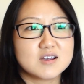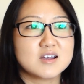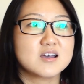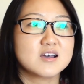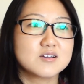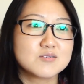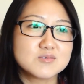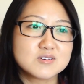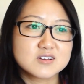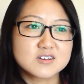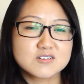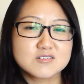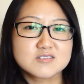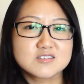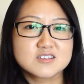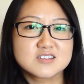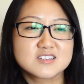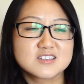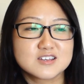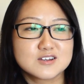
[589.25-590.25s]
I want to go to
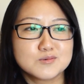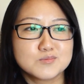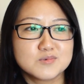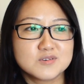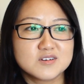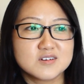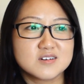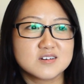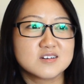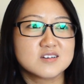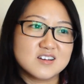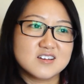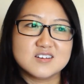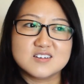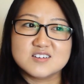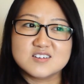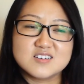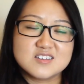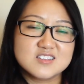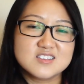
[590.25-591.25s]
the cinema
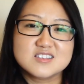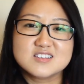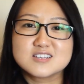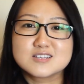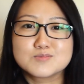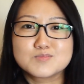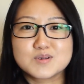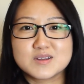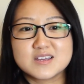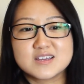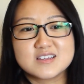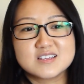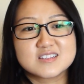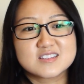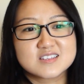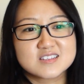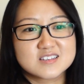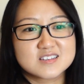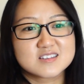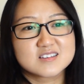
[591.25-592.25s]
in this
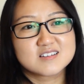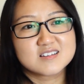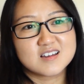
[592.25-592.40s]
place.